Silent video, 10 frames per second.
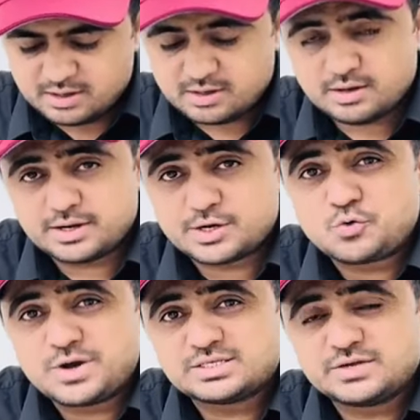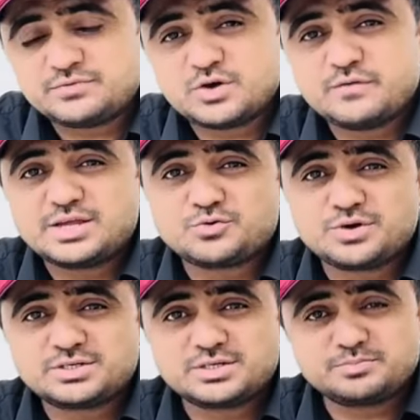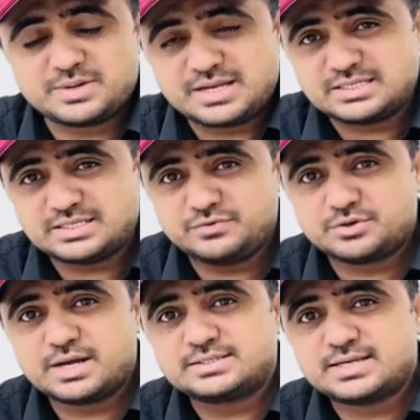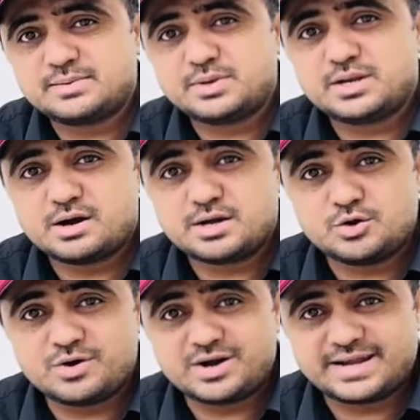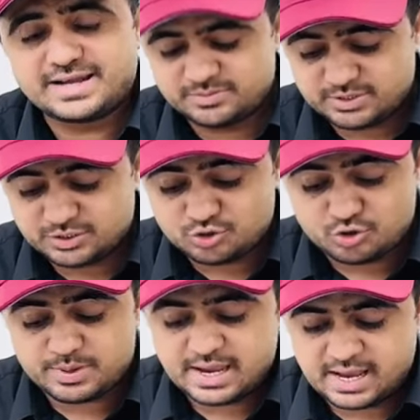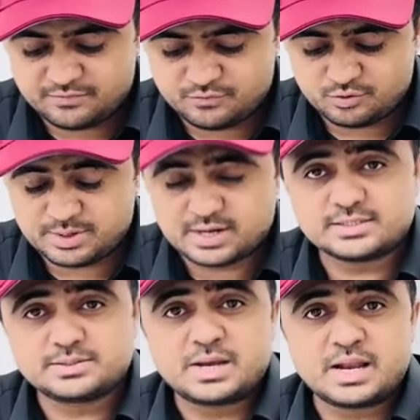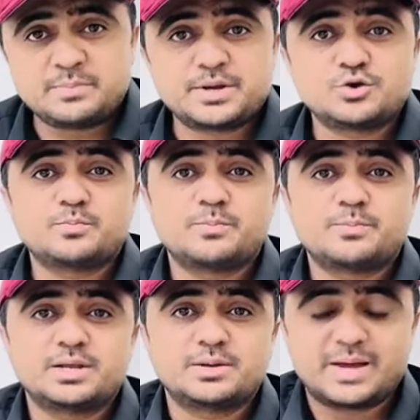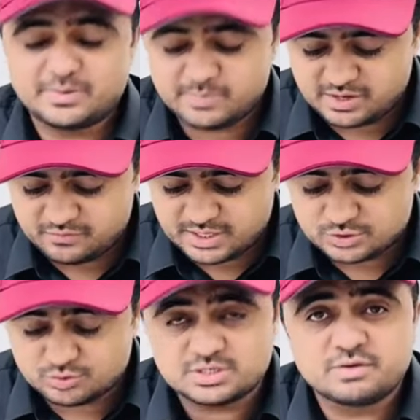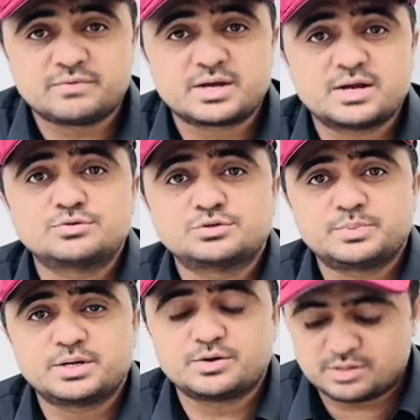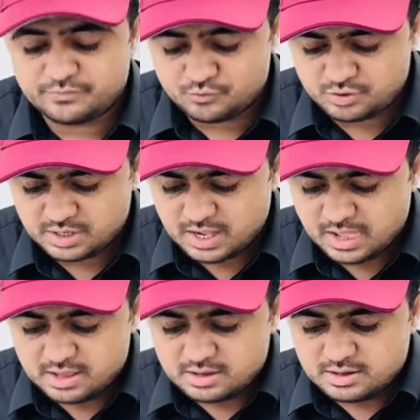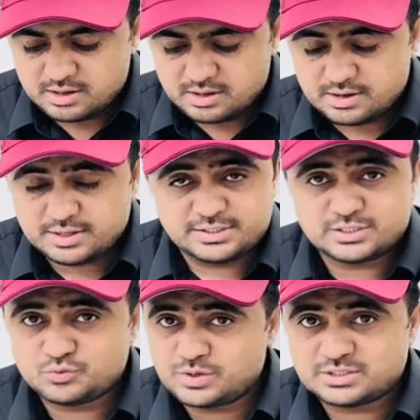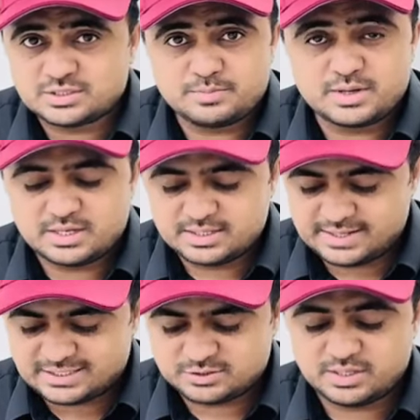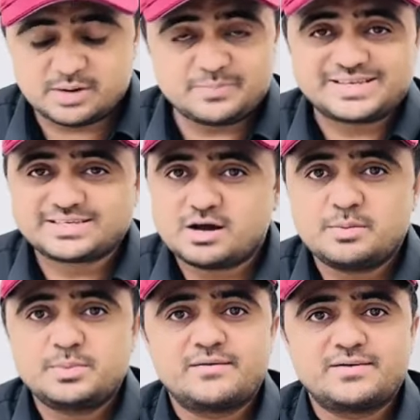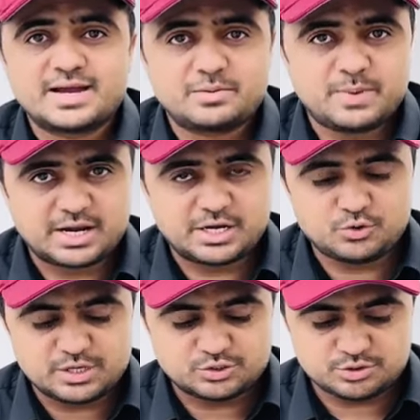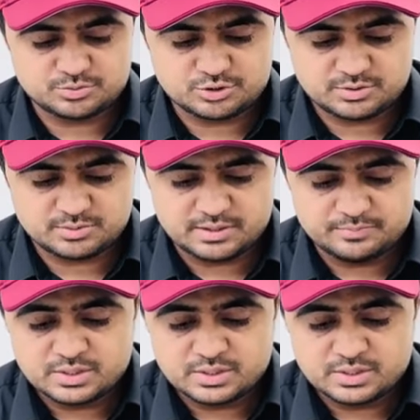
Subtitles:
Request if you have any question, please, if you can send me an audio or text me, it's going to be helpful because I'm helping you in many, many ways. So it's difficult to speak on the phone. Just WhatsApp me, text me or miss call me. I will get back to you as soon as possible.